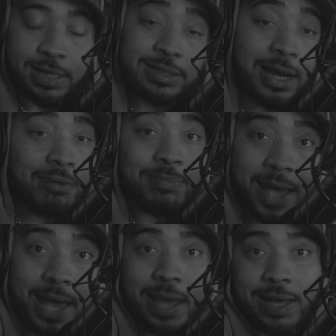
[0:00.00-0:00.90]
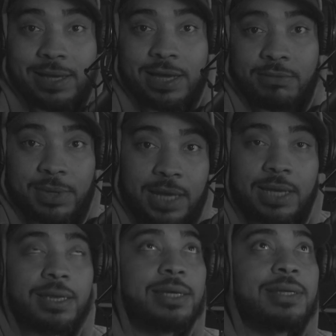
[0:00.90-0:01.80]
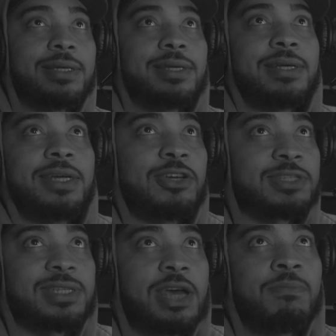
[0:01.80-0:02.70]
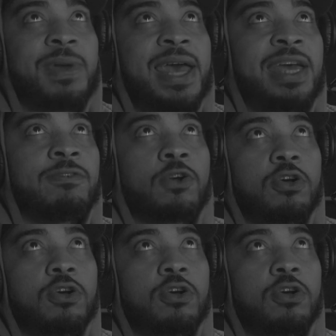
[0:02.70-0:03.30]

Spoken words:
It's not bad, you know what I mean? It don't sound bad.